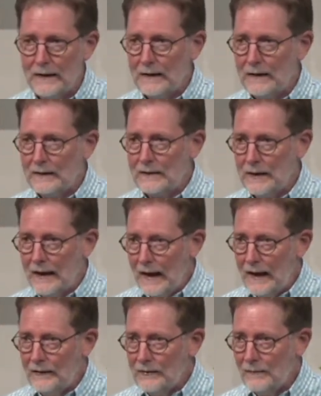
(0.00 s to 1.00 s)

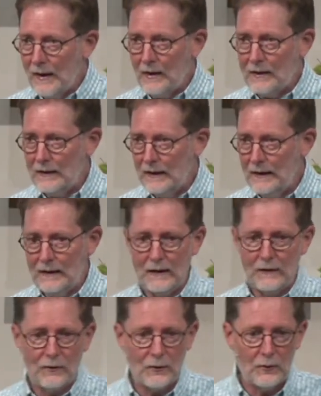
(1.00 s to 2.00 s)
Today's American Indians,
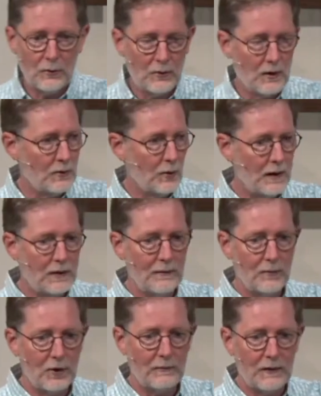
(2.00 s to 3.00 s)
according to
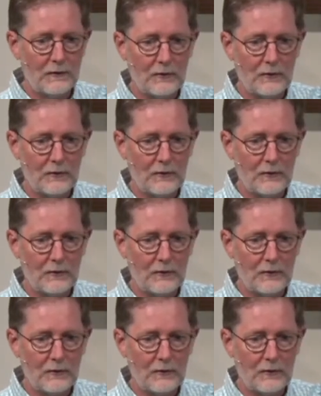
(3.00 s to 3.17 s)
Mormons,